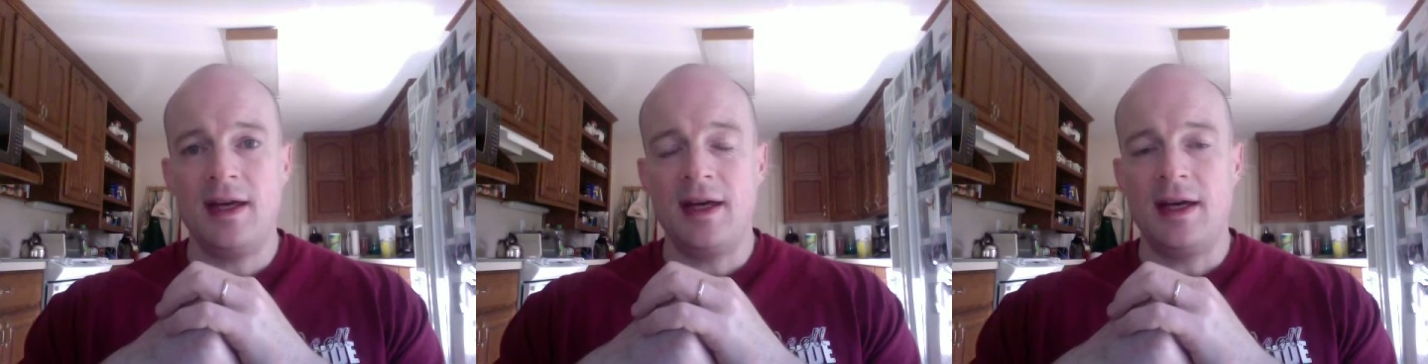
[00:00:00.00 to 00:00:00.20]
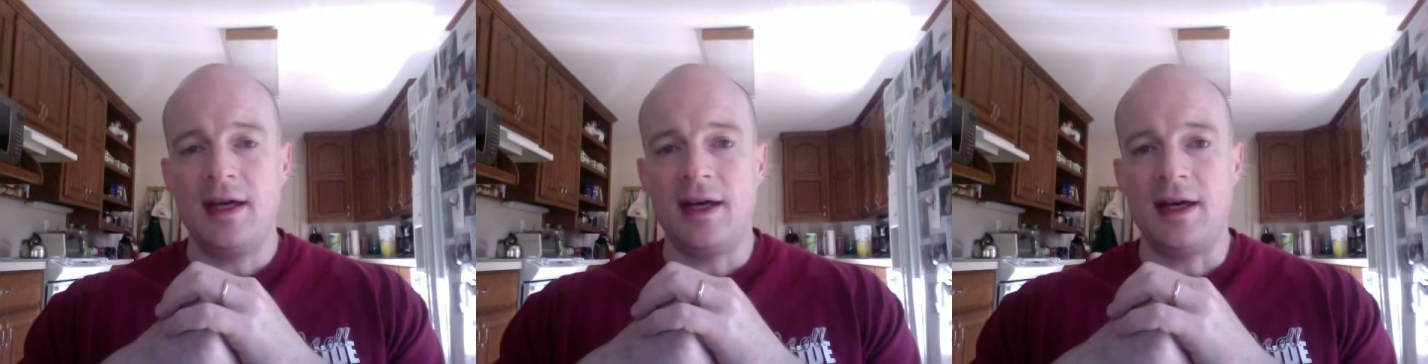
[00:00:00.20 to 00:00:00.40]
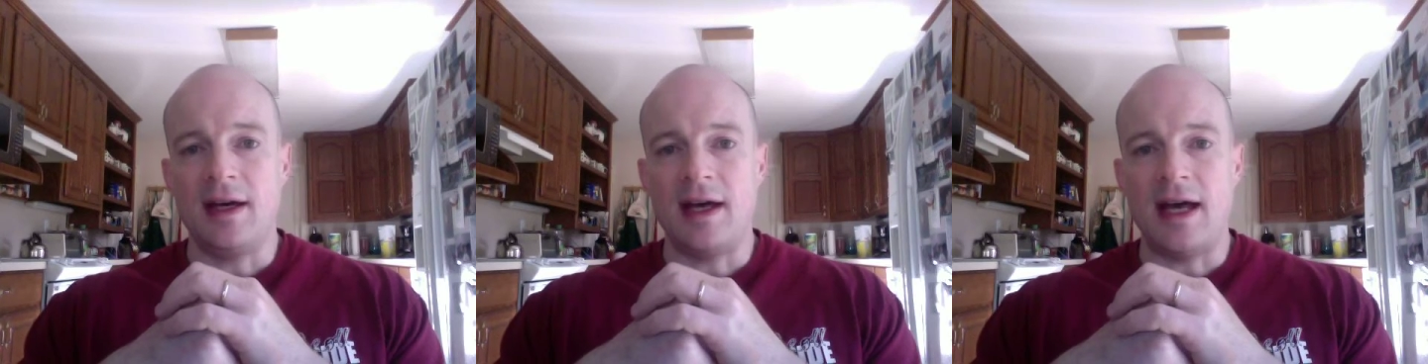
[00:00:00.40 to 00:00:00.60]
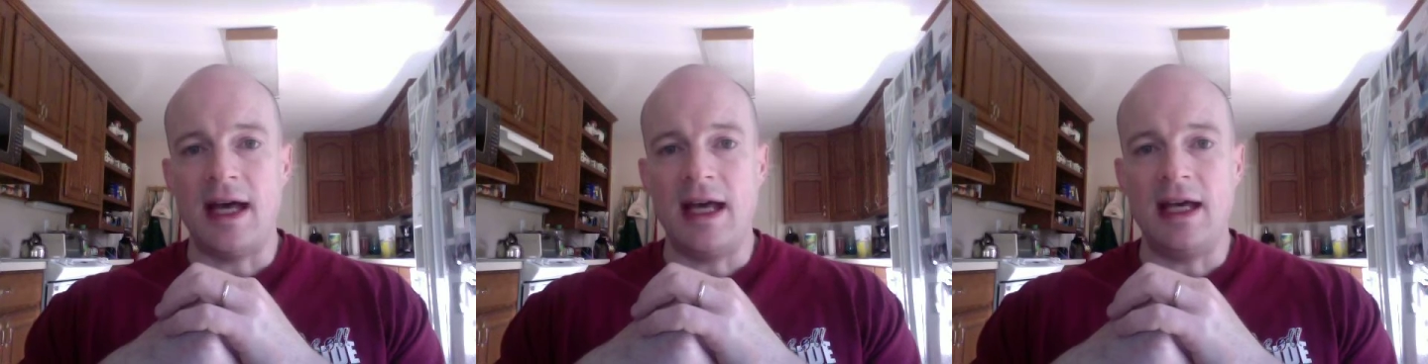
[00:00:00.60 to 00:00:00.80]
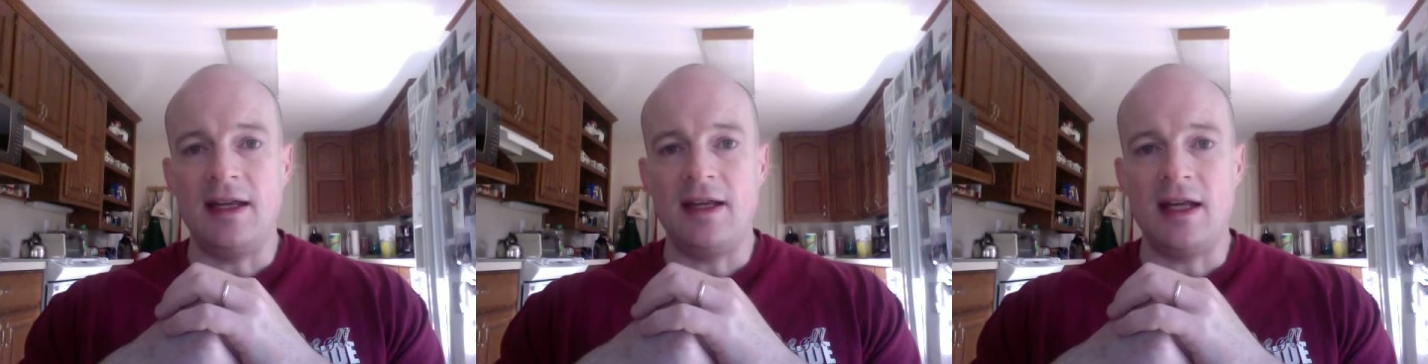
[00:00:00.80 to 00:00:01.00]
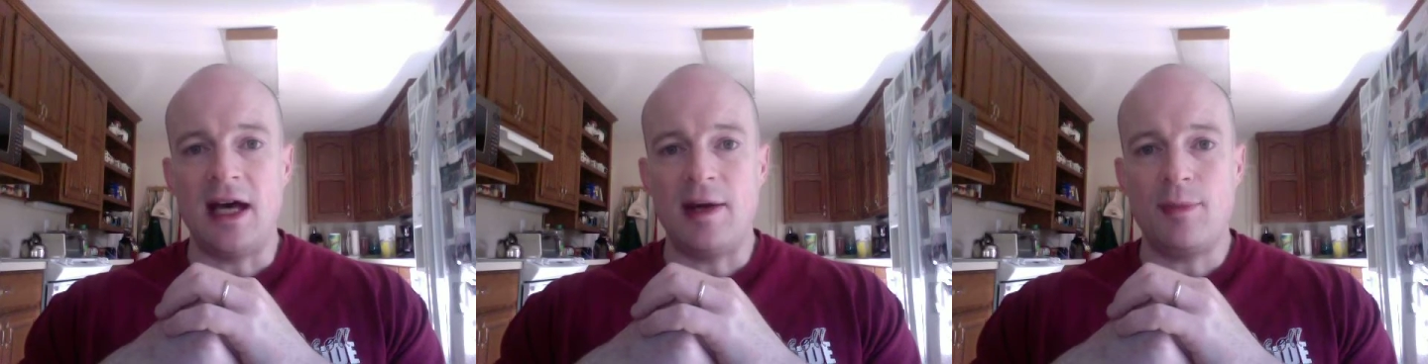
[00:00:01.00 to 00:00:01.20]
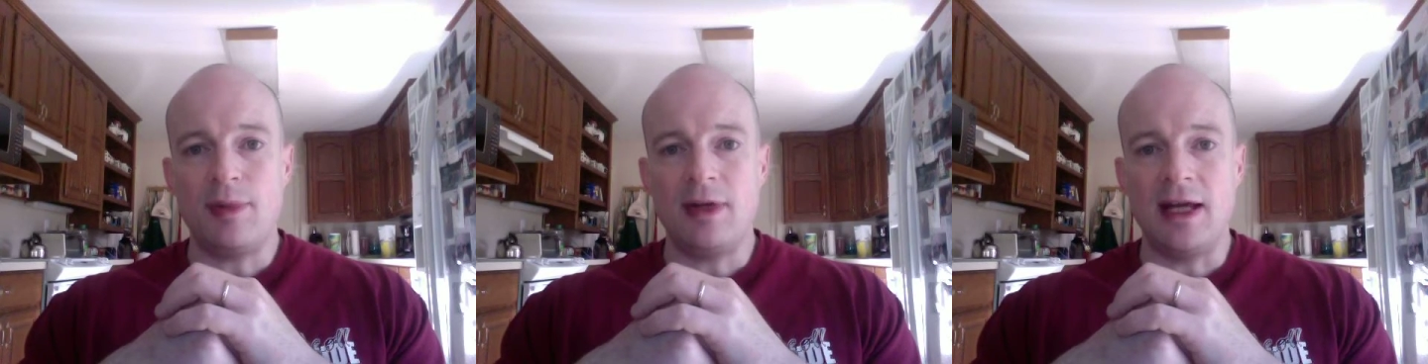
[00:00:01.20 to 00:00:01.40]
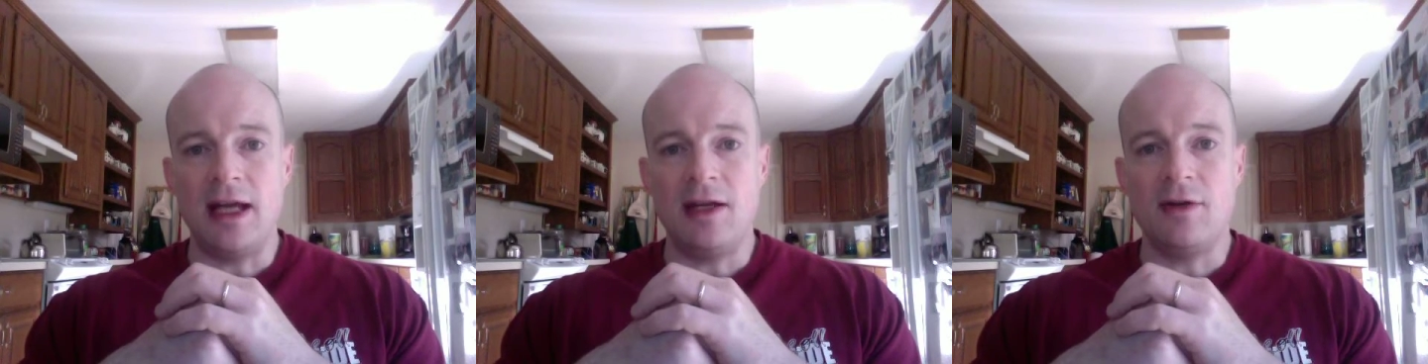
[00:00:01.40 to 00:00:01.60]
I had not
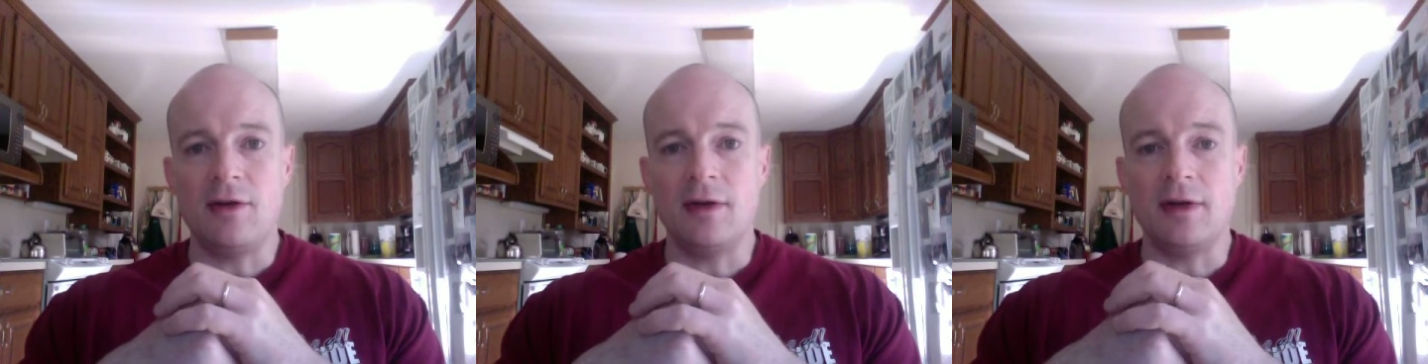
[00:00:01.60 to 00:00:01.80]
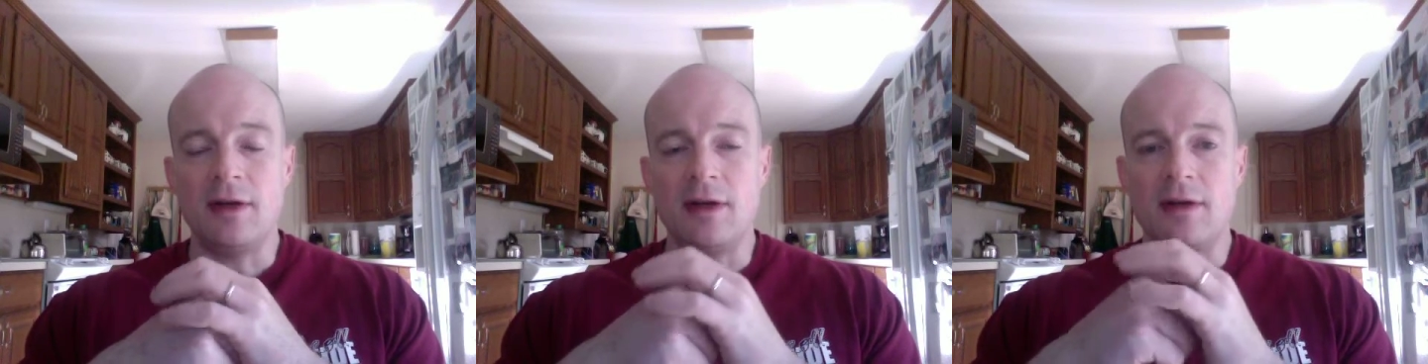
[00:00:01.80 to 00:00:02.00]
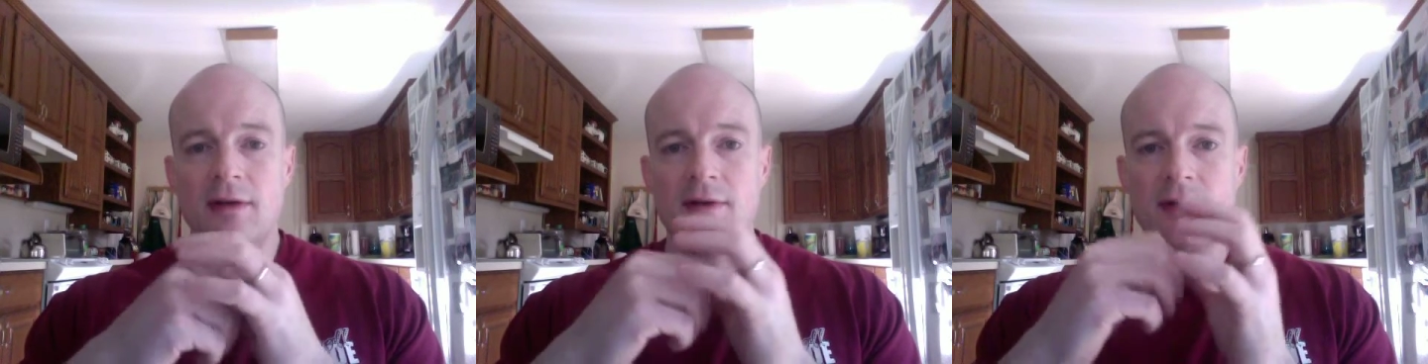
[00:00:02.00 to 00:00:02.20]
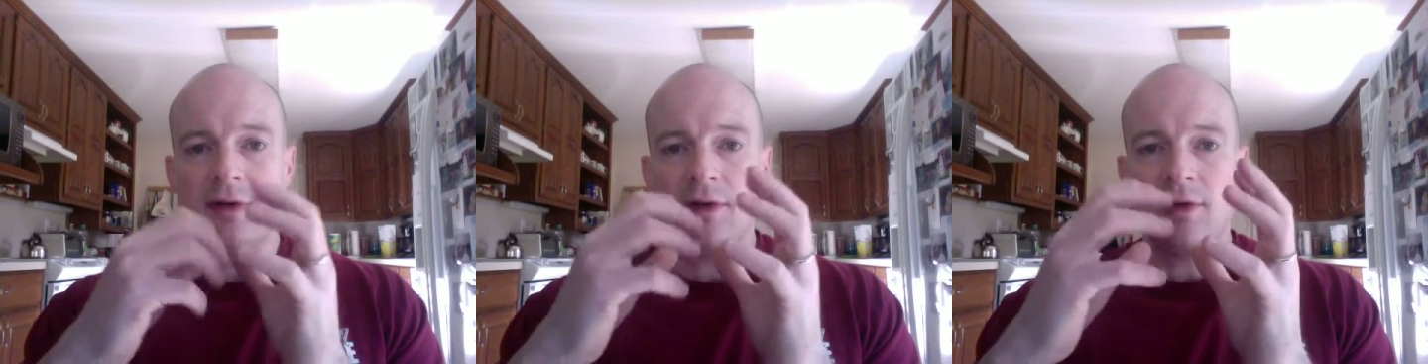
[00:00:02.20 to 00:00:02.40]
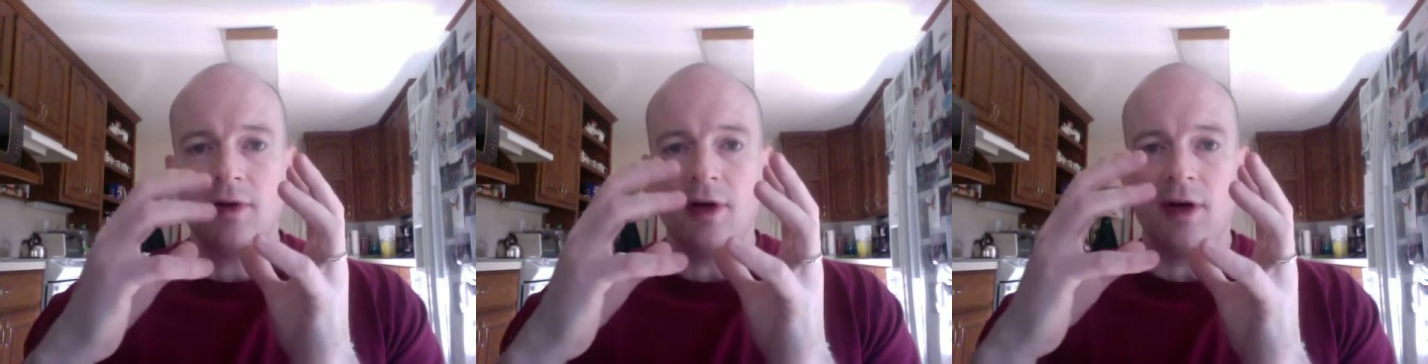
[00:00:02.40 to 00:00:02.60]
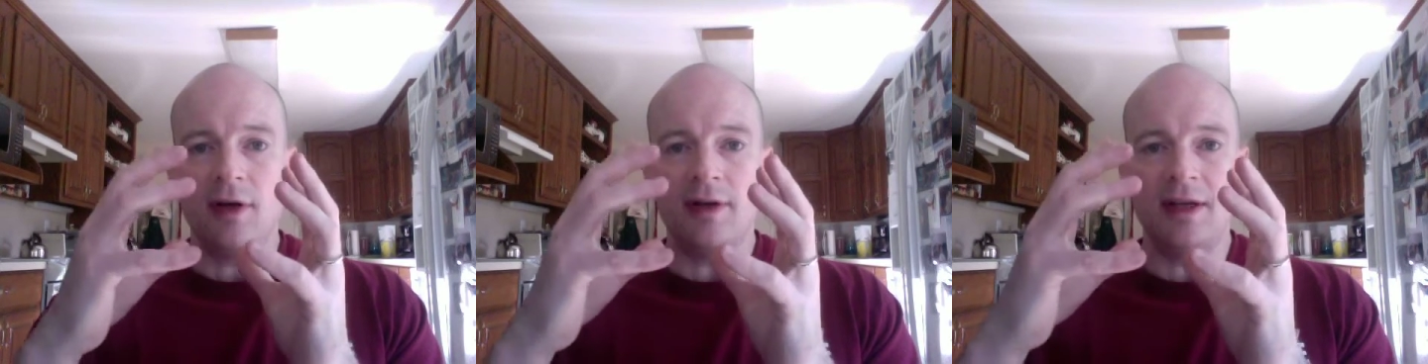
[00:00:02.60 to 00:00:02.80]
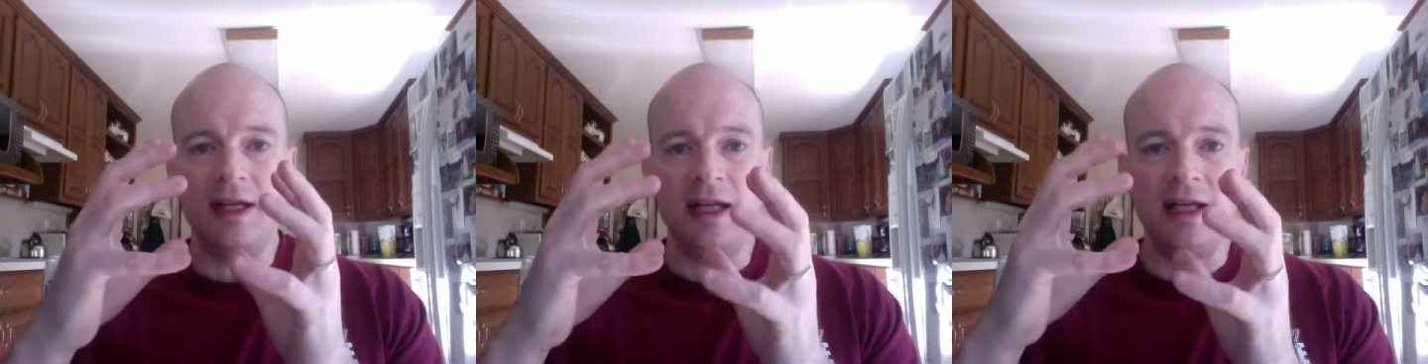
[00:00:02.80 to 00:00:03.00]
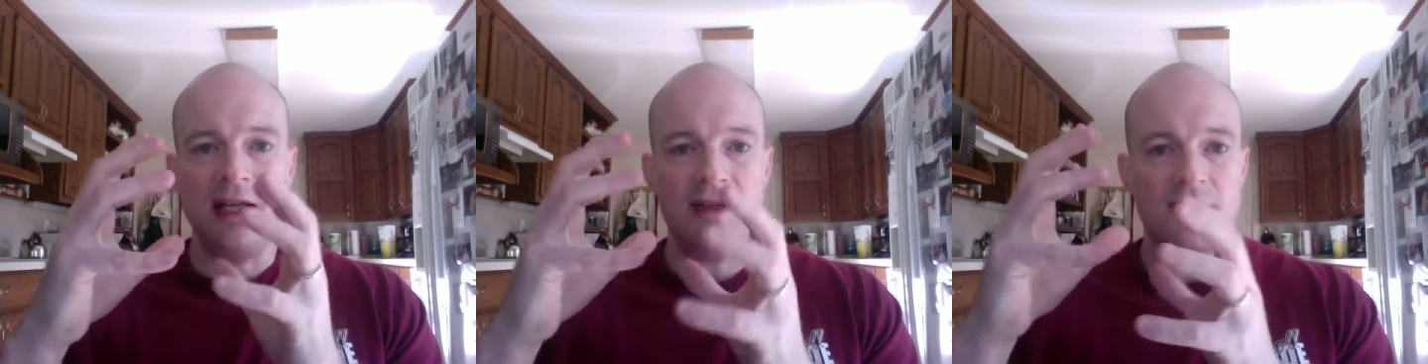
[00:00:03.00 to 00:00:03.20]
planned on on
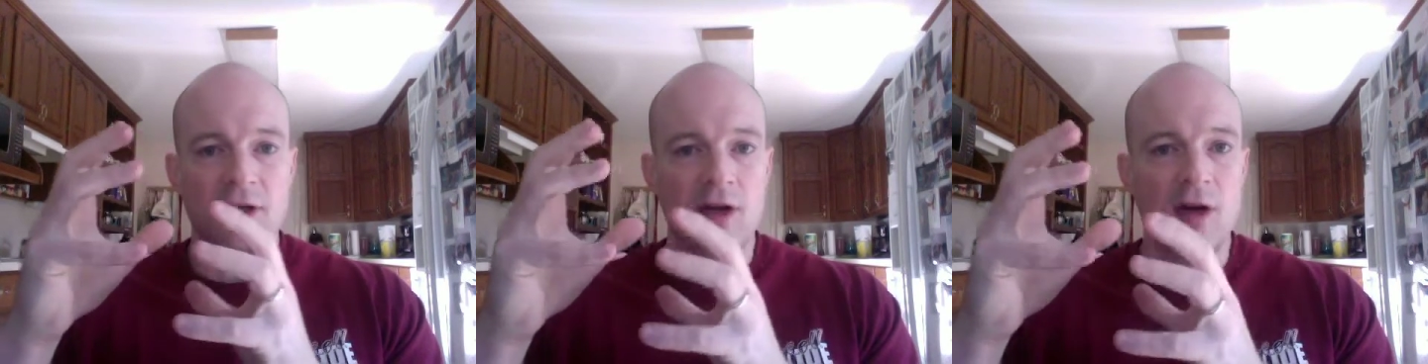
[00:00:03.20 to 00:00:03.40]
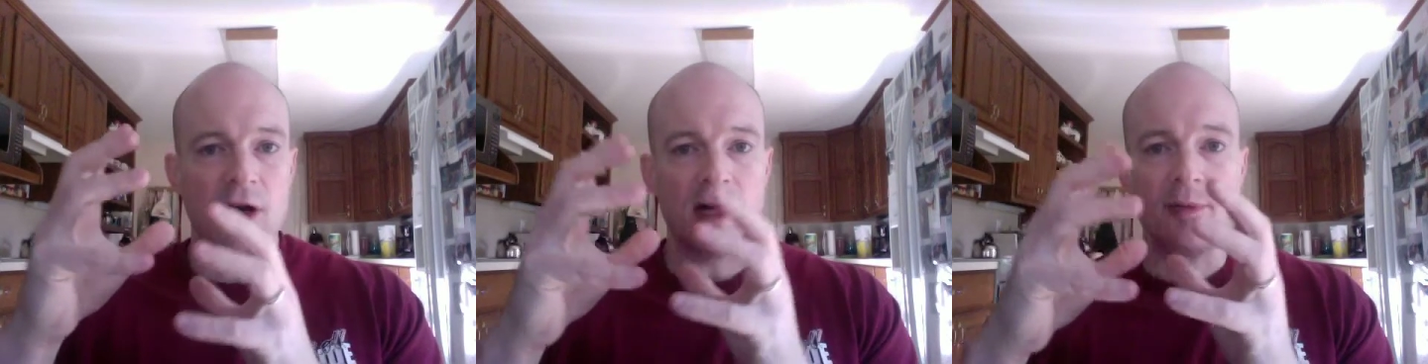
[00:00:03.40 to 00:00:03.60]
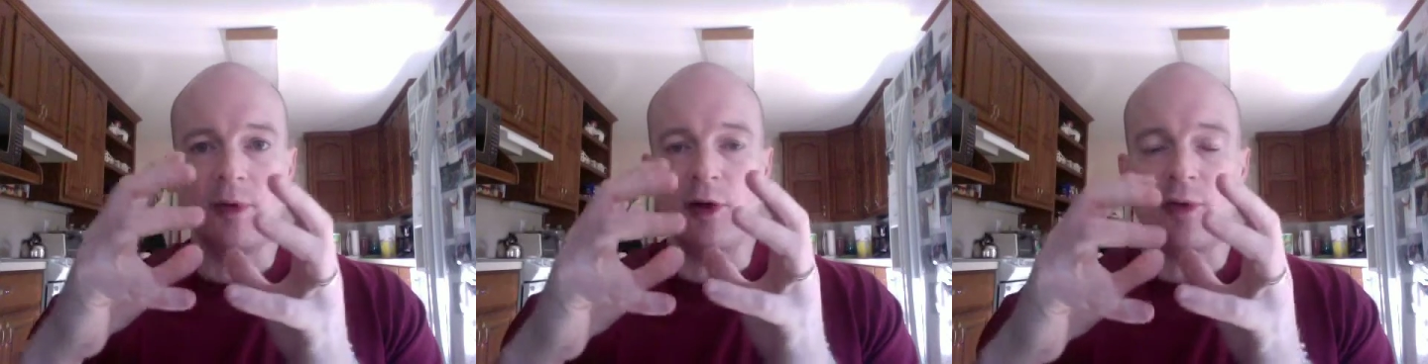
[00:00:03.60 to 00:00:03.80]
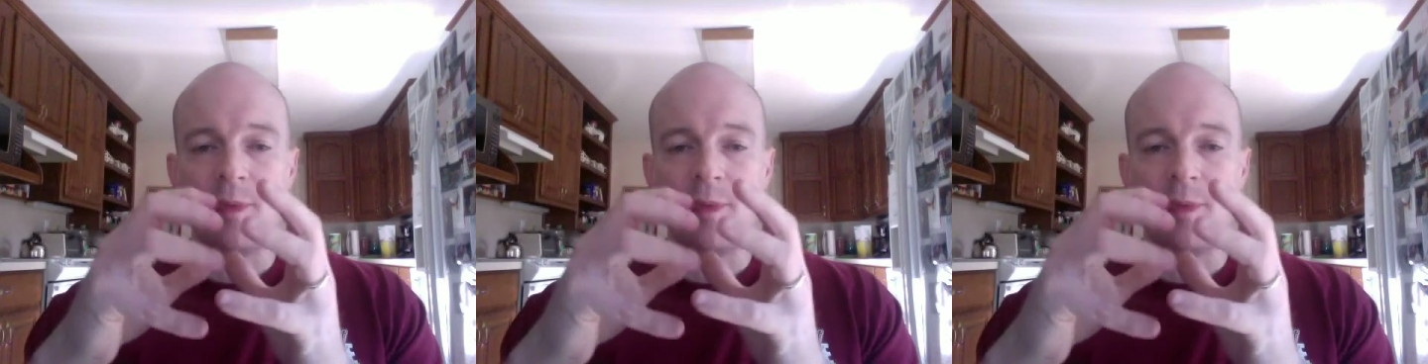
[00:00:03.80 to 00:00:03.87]
needing to guard both